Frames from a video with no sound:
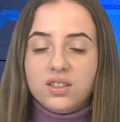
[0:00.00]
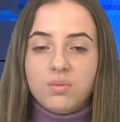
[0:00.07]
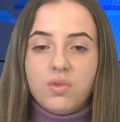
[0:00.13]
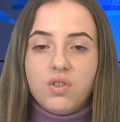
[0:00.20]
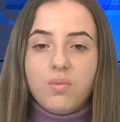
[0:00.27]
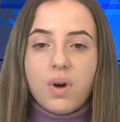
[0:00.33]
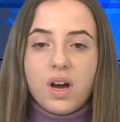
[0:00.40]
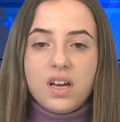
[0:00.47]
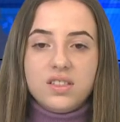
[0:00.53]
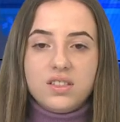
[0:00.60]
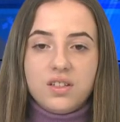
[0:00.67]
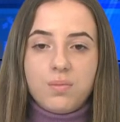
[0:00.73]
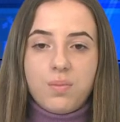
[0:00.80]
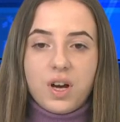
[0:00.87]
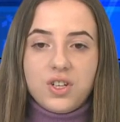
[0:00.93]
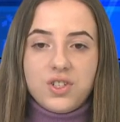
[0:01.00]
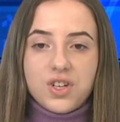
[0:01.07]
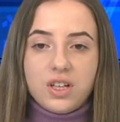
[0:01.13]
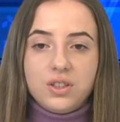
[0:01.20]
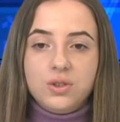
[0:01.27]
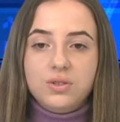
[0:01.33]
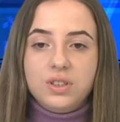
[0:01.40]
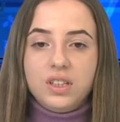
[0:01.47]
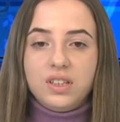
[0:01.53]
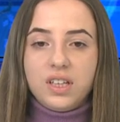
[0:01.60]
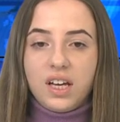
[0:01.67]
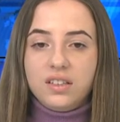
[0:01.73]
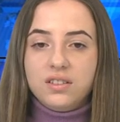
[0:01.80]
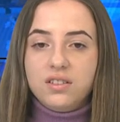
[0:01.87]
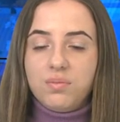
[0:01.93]
the move by Azerbaijan to
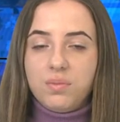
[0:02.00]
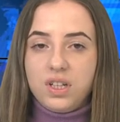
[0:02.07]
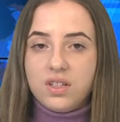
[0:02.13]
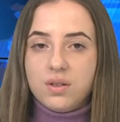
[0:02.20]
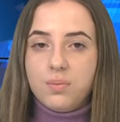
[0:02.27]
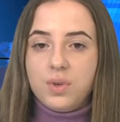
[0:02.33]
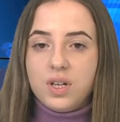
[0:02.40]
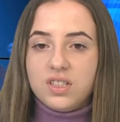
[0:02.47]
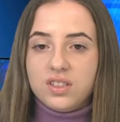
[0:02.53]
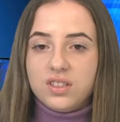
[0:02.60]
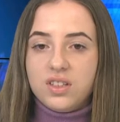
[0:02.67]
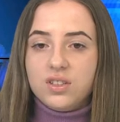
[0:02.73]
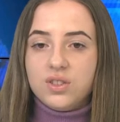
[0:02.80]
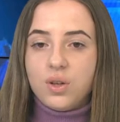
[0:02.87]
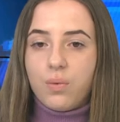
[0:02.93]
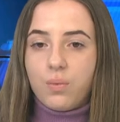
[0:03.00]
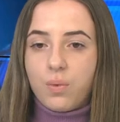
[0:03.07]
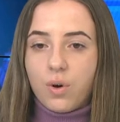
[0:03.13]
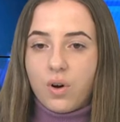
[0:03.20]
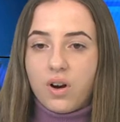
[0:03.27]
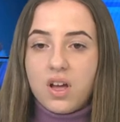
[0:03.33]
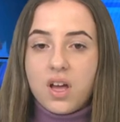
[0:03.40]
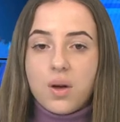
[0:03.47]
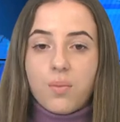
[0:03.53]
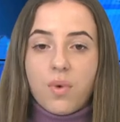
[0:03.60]
detain Armenian prisoners of war